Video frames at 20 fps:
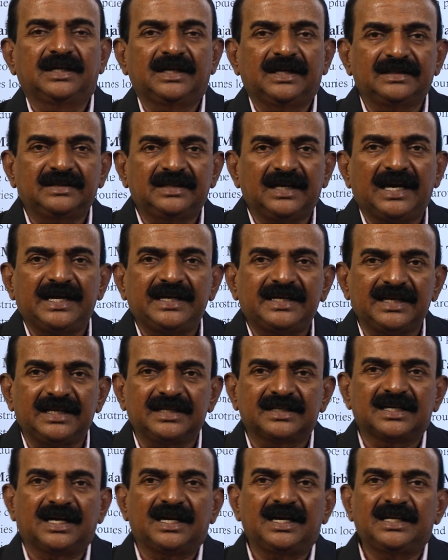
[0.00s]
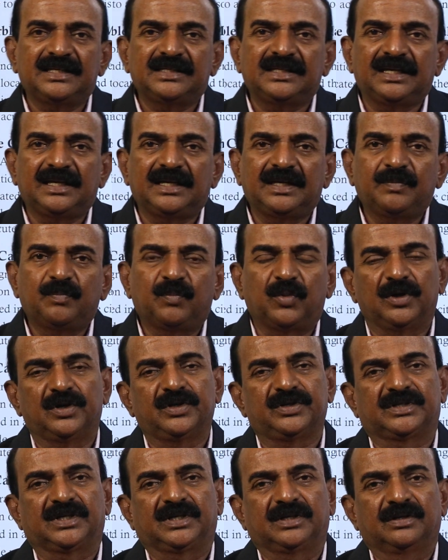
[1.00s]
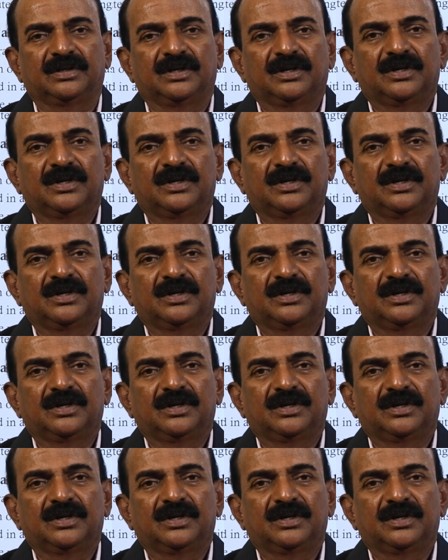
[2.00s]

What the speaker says: and that is called as a pollution.